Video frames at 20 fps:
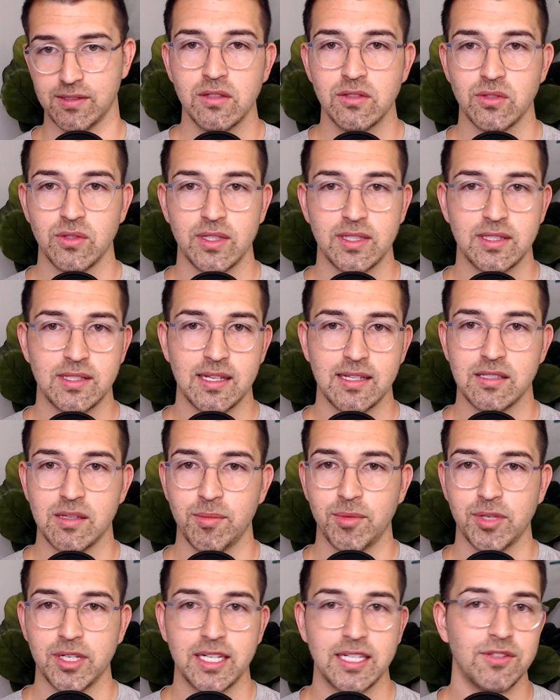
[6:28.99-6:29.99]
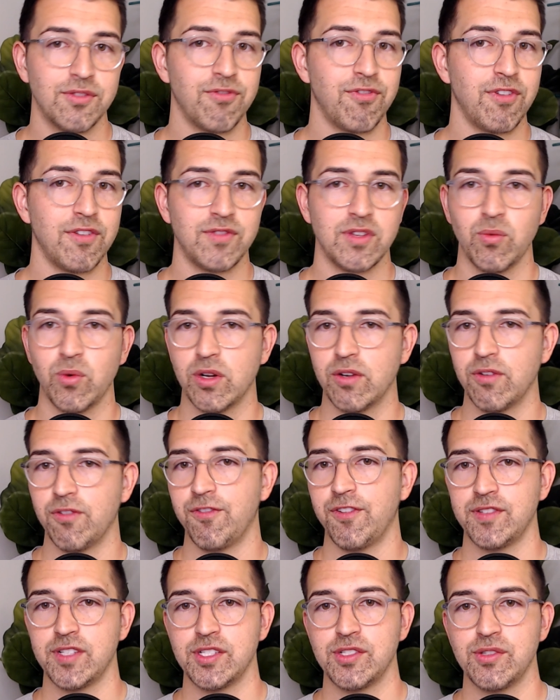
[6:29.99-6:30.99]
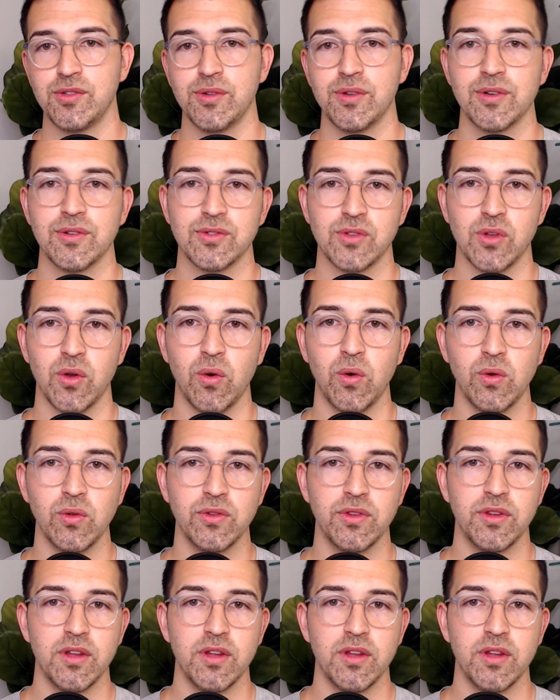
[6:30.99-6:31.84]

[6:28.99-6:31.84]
So let's say somebody is 51, 52 years old.